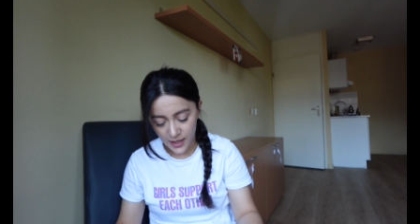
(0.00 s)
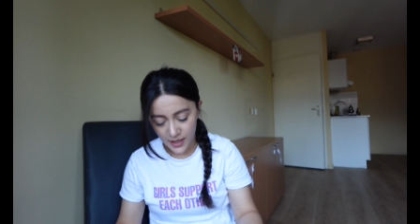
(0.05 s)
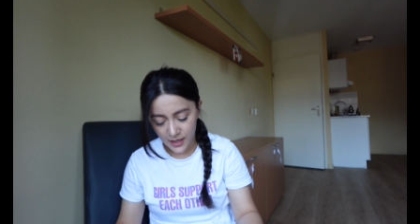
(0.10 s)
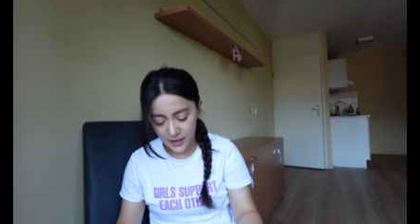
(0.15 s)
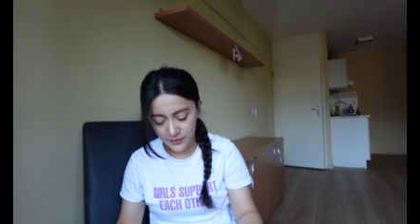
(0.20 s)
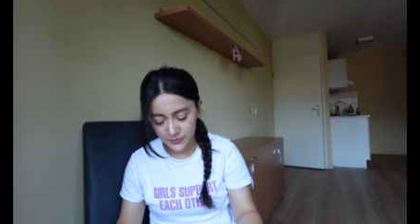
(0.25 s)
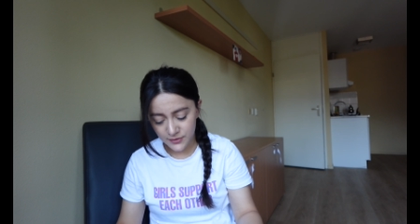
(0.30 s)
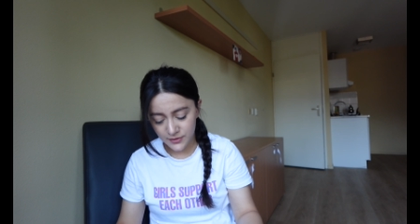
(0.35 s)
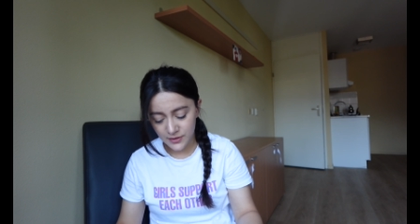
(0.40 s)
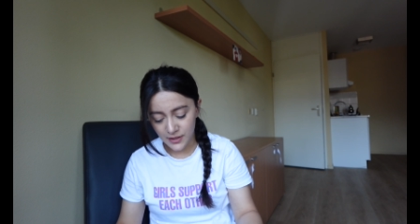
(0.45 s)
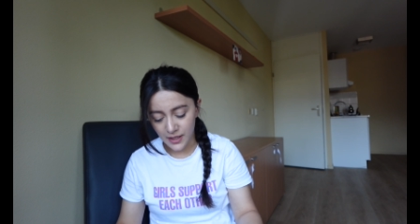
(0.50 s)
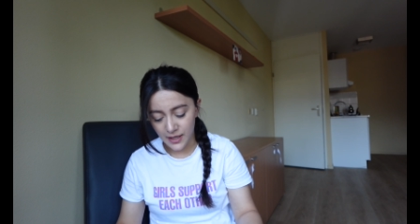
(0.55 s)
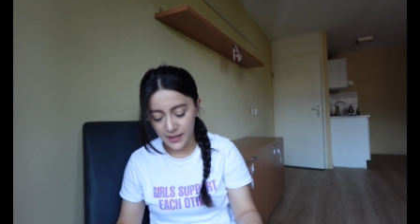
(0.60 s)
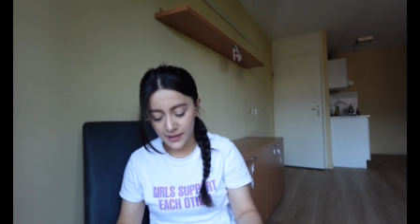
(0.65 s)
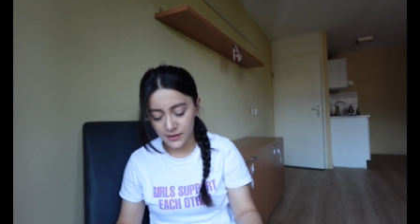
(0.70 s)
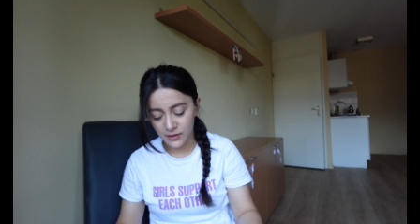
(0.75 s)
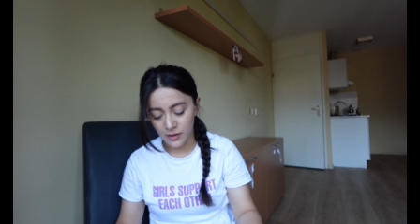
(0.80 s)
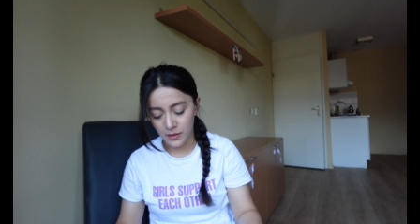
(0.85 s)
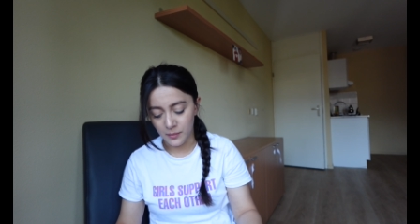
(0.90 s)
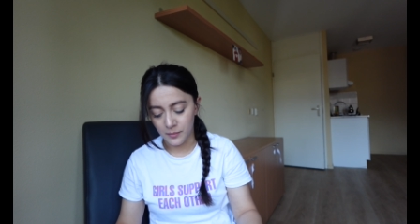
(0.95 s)
After
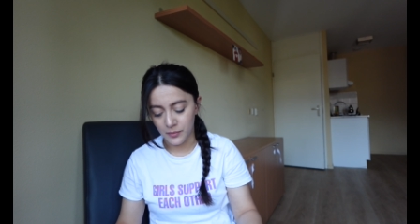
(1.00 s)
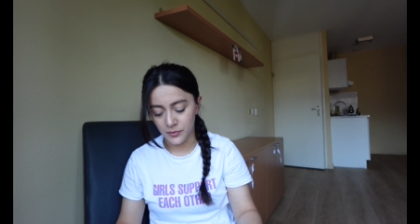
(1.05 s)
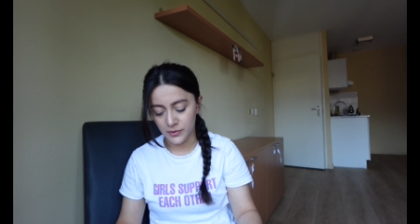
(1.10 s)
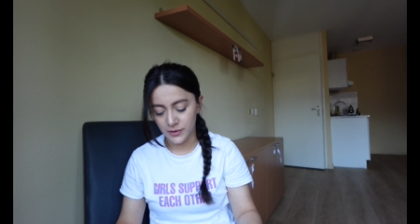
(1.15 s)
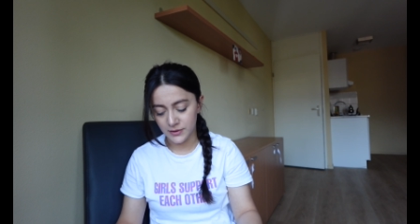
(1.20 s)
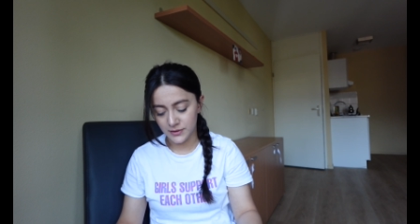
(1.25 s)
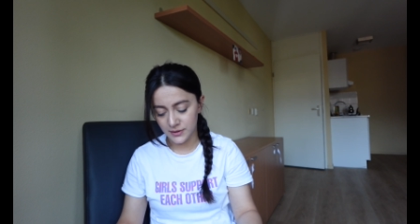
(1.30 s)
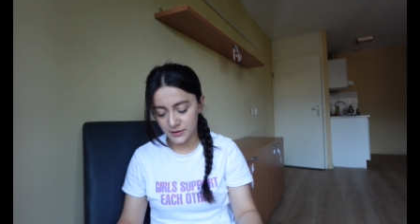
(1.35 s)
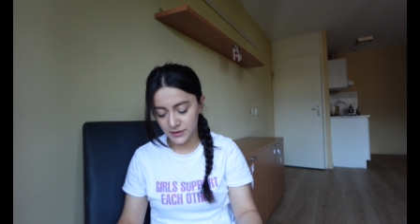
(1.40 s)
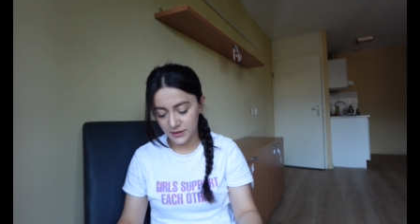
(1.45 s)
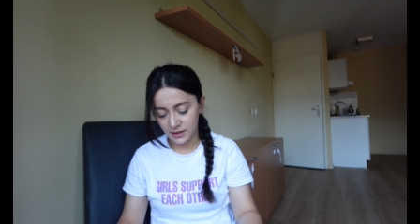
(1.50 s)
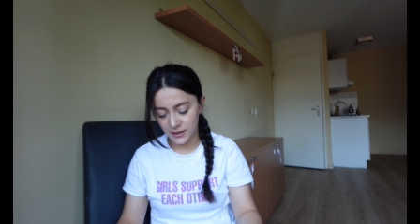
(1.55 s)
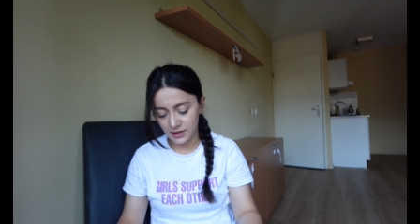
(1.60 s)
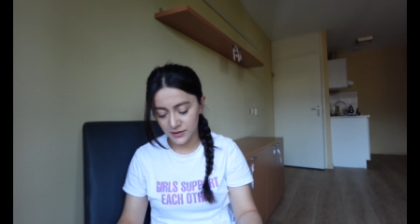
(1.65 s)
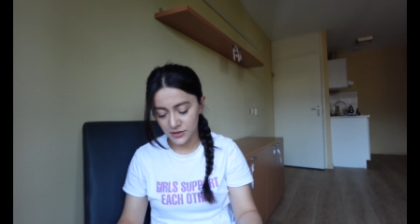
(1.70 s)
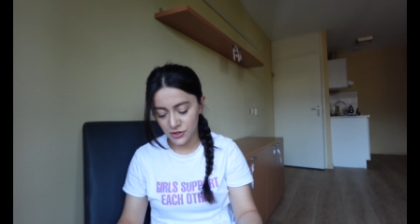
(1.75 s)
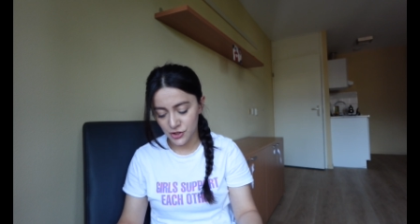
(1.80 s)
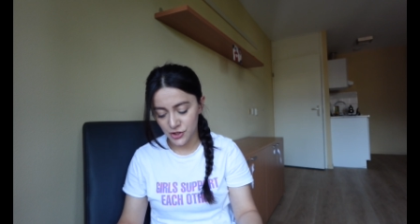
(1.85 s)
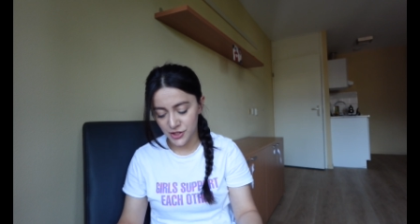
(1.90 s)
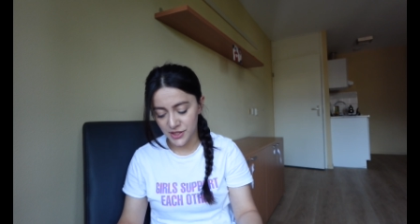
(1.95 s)
I completed
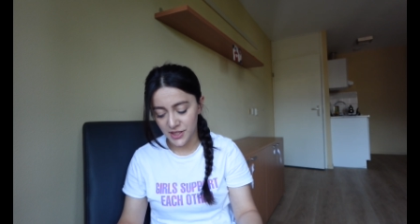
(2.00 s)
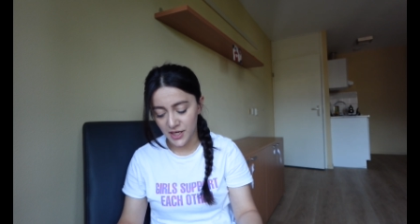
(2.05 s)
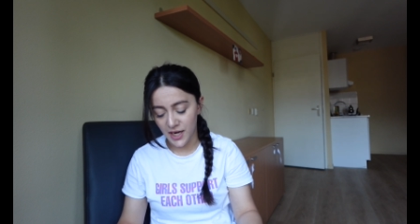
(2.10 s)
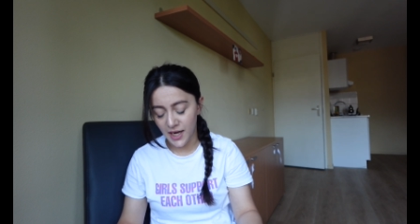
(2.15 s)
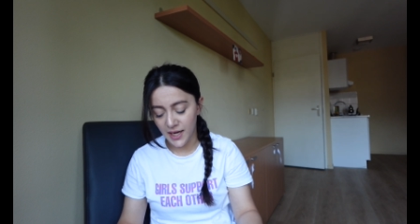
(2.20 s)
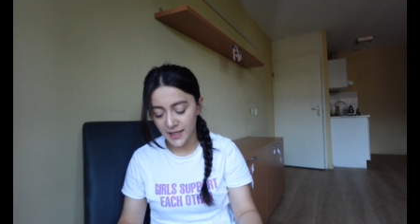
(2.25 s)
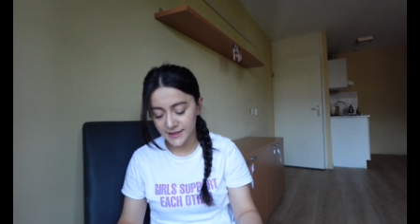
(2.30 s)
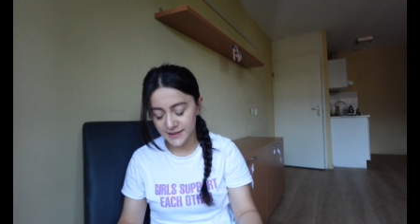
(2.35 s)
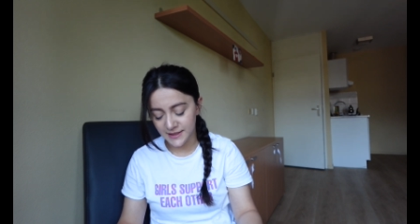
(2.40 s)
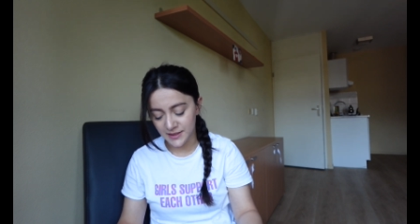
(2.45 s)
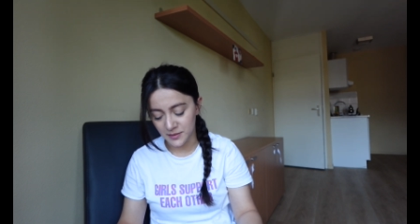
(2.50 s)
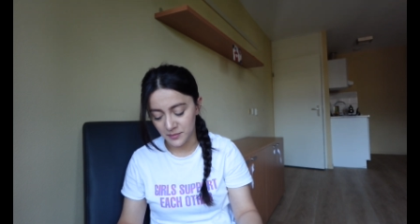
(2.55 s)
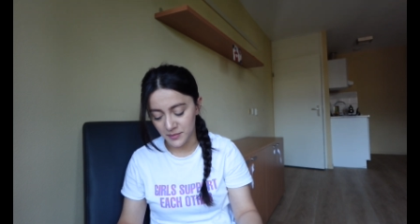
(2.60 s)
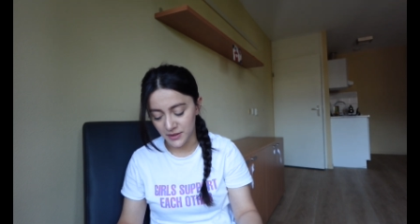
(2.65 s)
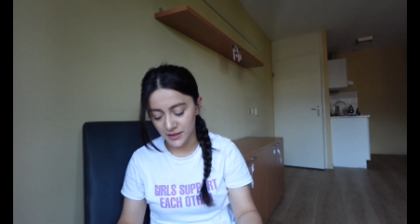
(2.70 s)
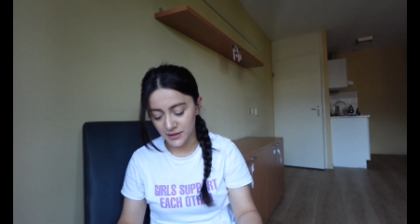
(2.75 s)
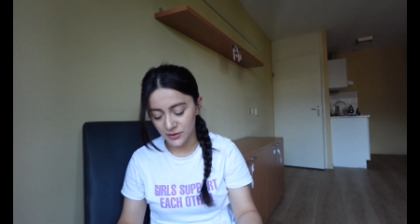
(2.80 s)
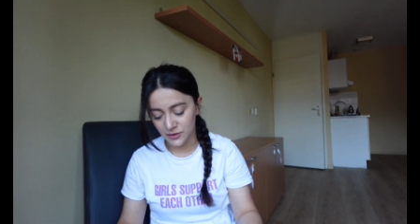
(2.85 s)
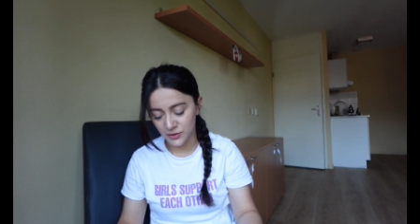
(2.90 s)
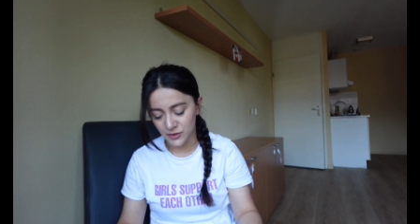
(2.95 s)
it, she asked
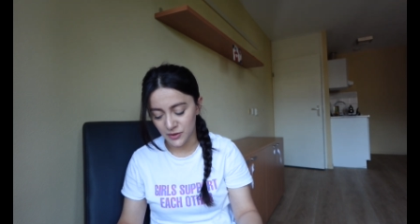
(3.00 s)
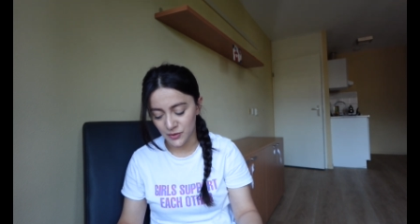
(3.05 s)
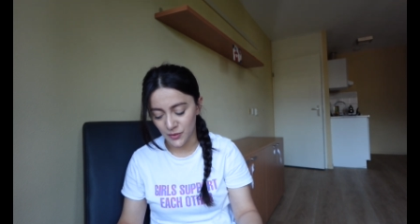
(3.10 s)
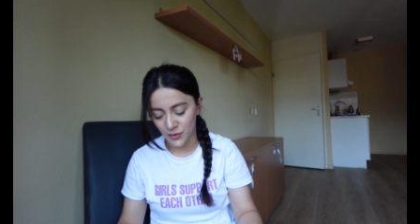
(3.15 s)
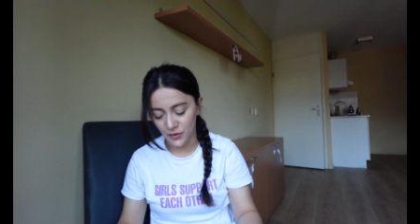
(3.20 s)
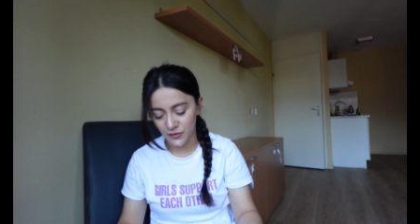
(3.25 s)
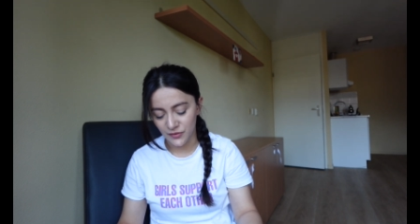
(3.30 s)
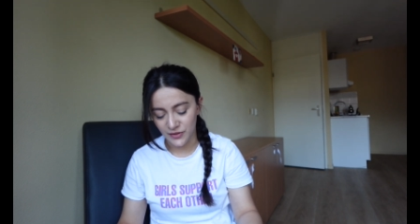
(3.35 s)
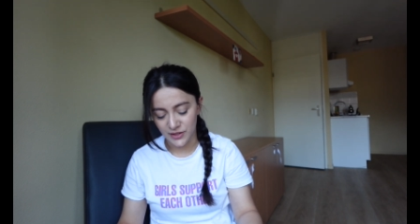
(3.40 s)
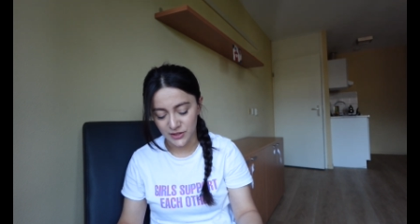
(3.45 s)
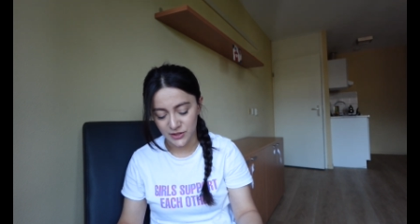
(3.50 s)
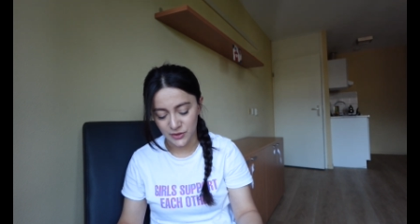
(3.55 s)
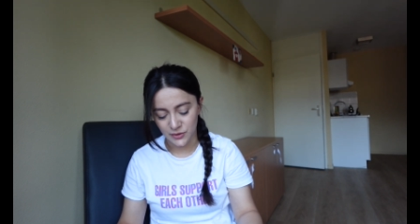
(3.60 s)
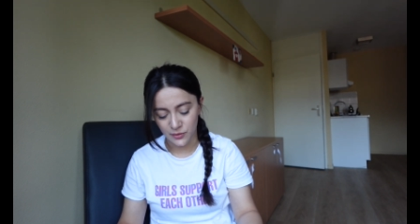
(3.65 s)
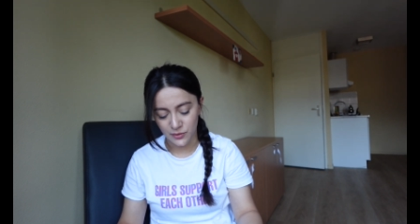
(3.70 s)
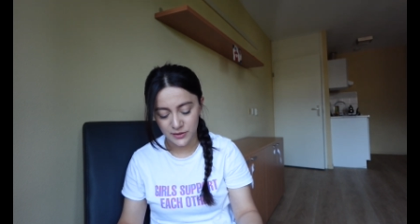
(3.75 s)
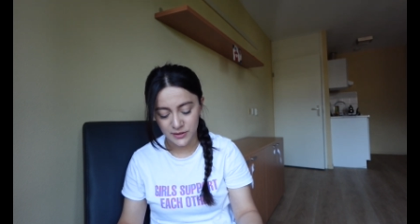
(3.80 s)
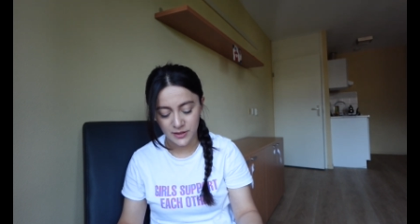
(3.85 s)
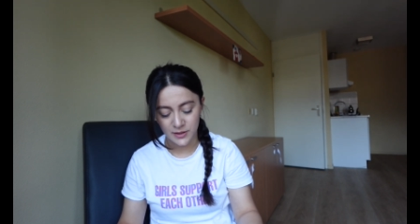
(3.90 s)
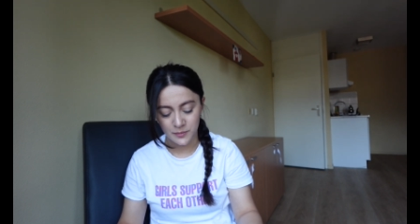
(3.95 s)
me to solve a
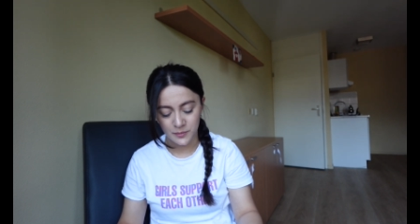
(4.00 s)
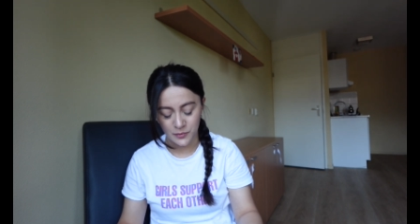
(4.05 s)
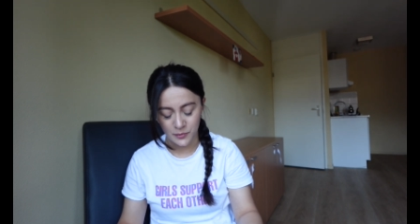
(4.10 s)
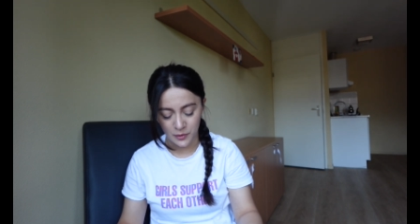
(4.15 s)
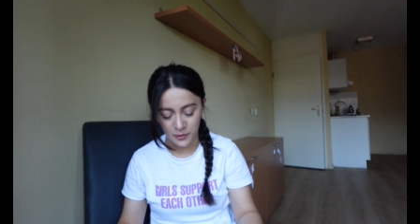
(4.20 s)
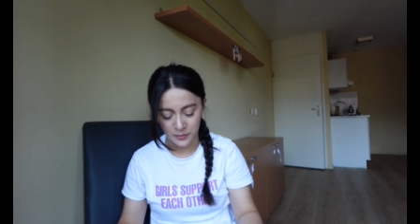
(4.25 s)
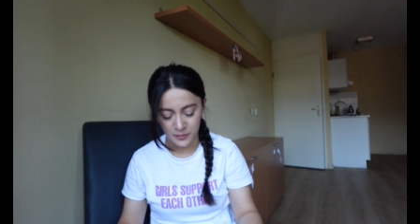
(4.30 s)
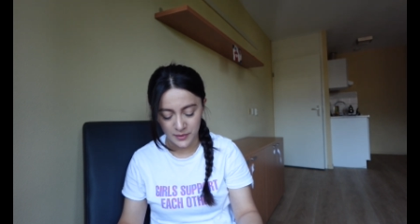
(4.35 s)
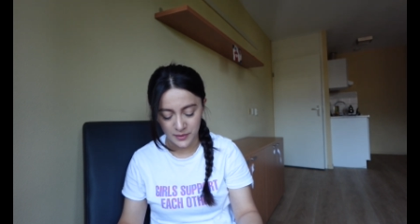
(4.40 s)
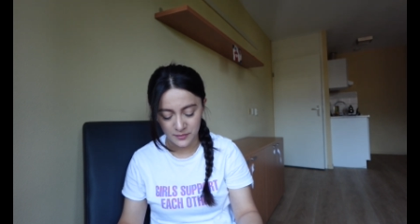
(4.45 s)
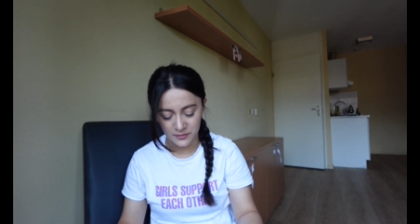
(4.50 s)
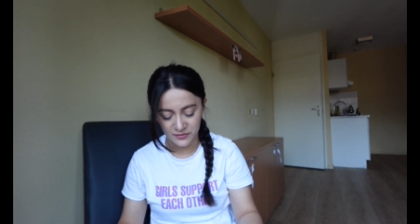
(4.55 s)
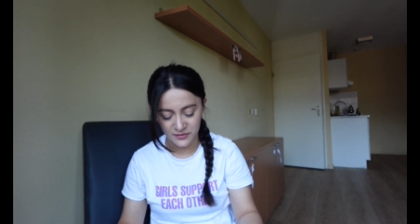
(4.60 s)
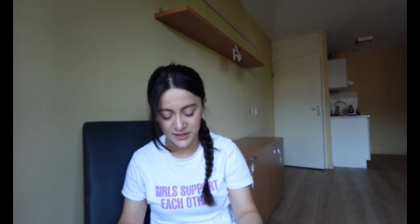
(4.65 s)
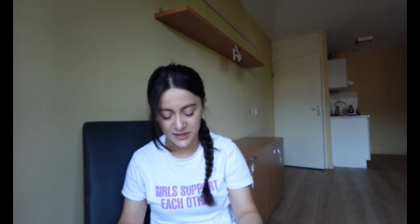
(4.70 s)
sorting problem